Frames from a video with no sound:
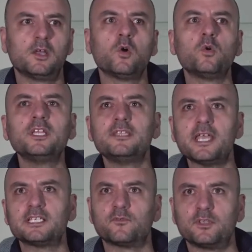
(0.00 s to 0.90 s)
holy
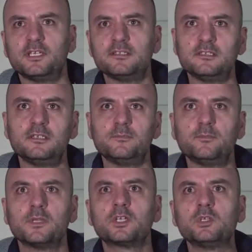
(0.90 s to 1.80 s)
days for the Yazidi
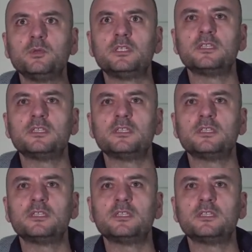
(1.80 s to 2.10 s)
community